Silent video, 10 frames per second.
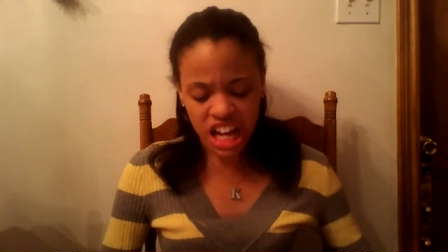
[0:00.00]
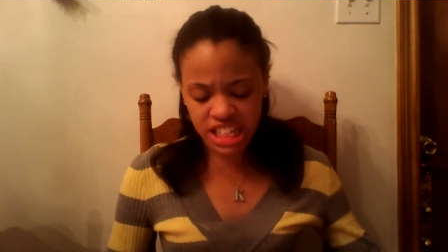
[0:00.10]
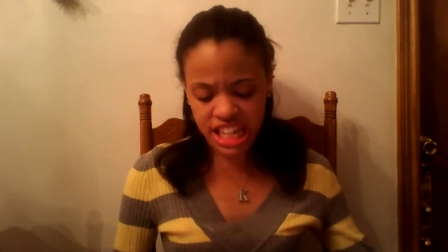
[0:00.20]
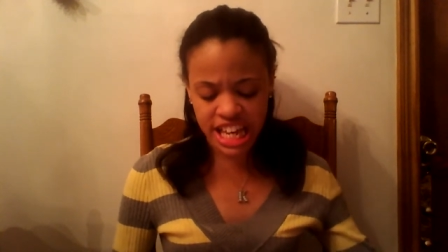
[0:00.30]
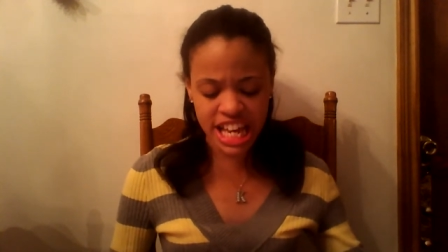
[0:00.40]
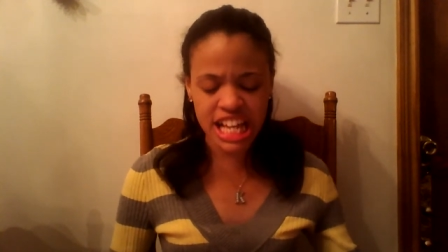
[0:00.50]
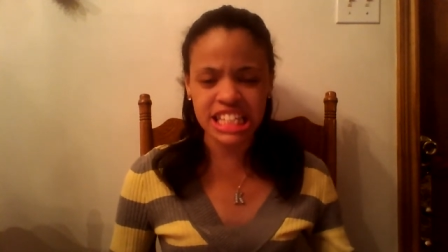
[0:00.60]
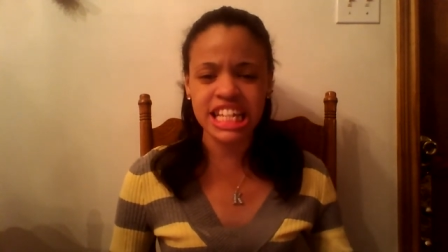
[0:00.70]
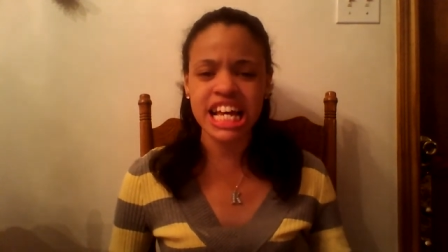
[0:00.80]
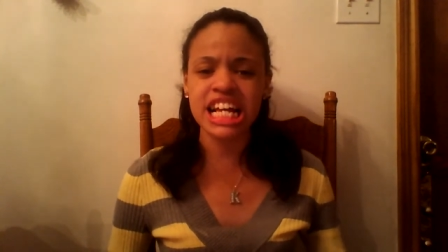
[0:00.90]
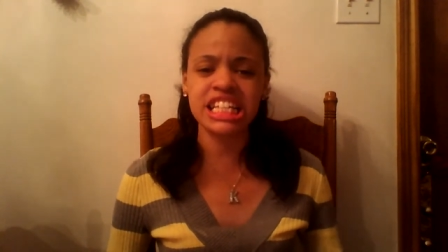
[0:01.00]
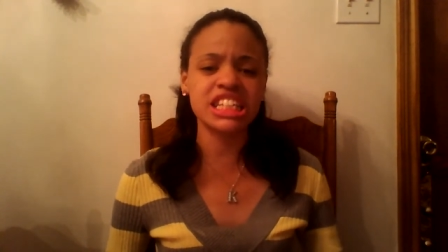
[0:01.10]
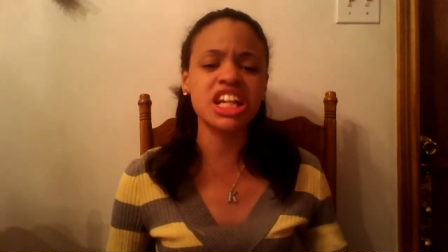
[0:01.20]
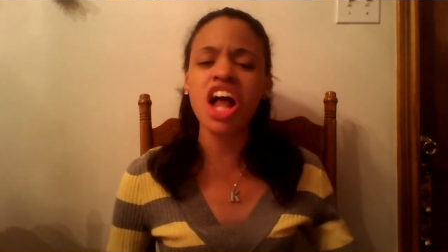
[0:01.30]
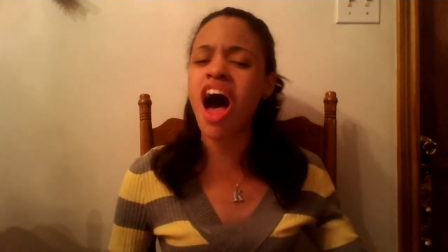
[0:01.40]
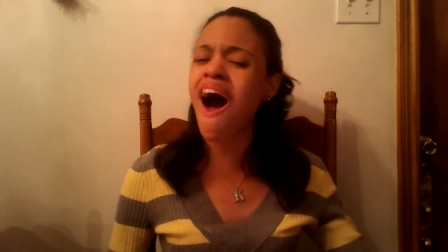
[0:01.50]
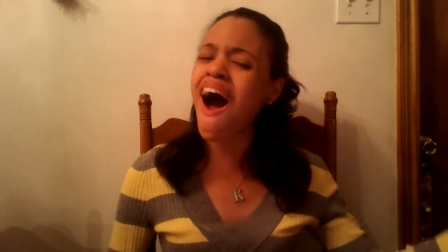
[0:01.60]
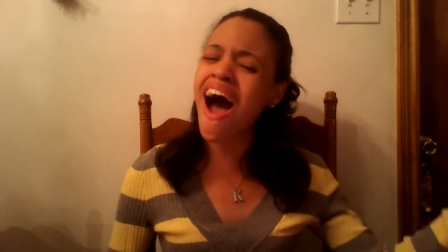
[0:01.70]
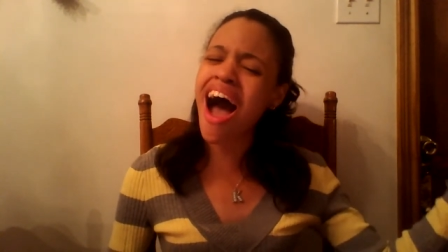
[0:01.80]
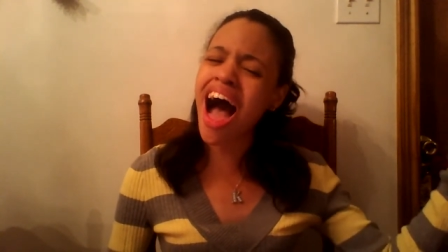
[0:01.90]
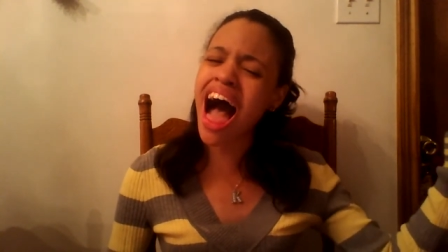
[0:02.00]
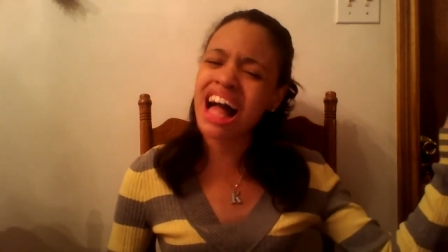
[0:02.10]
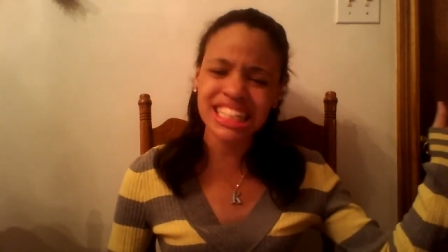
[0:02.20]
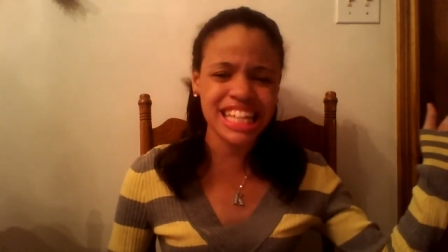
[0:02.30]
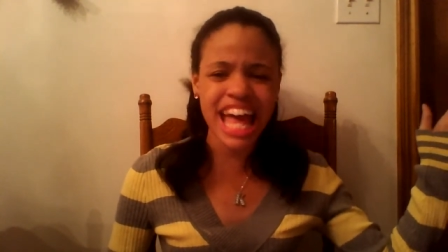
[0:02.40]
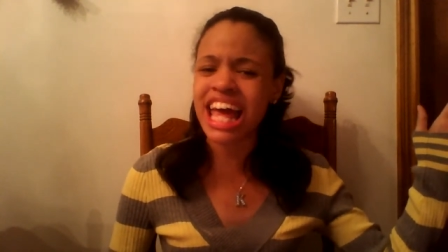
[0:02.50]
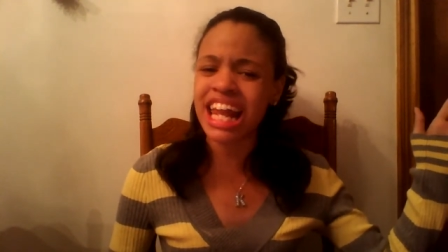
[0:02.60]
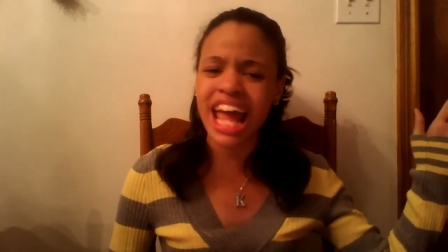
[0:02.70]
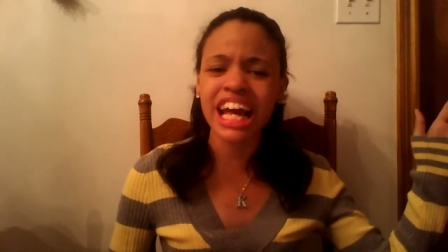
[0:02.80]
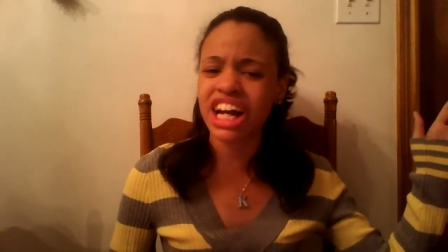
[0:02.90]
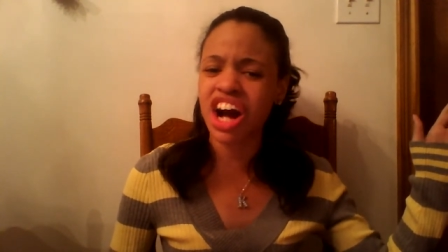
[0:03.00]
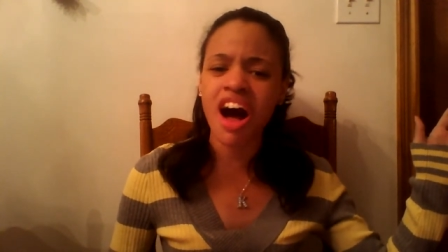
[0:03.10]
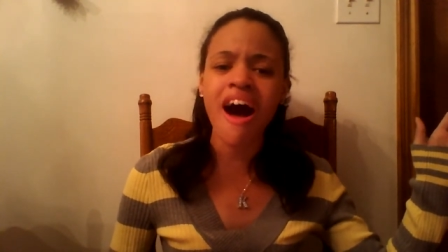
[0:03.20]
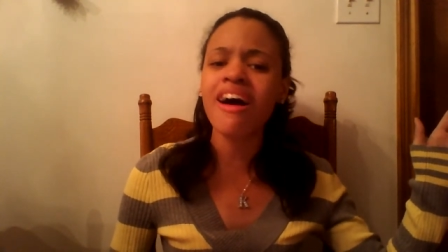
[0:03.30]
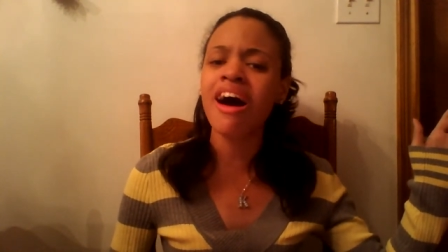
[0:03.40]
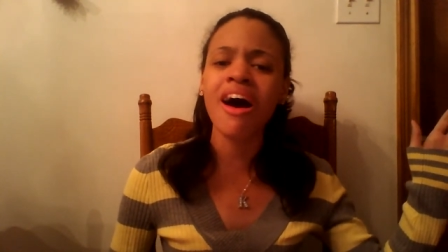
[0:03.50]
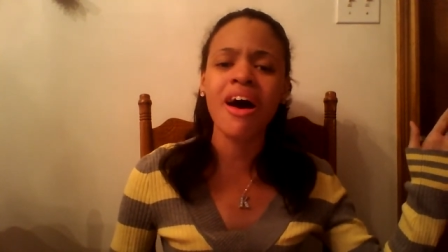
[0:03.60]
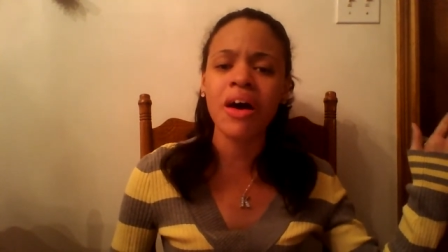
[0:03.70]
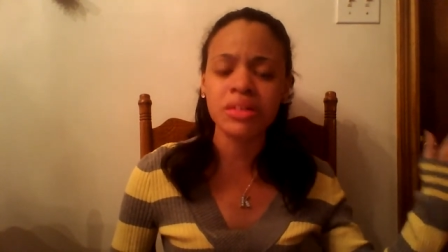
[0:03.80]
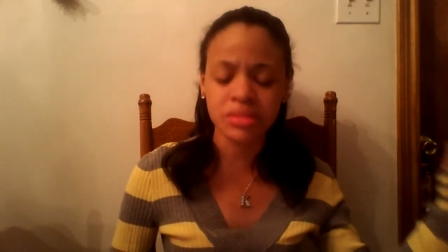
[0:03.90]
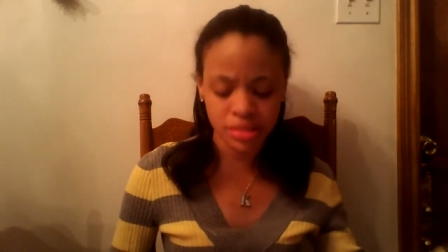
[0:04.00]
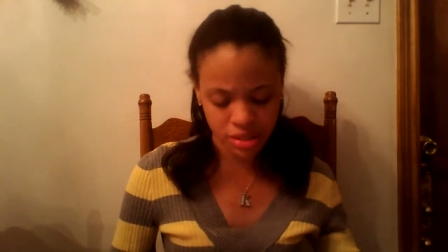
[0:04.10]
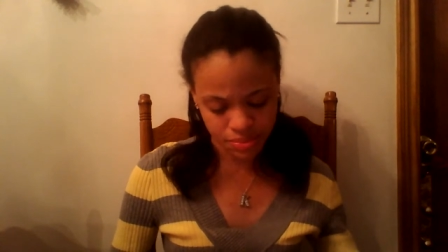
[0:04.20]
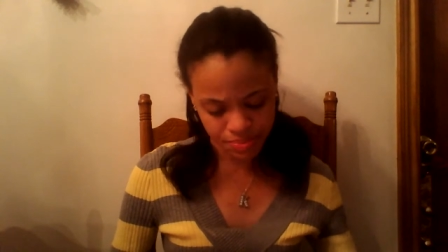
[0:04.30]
Cause his days are long dead and gone.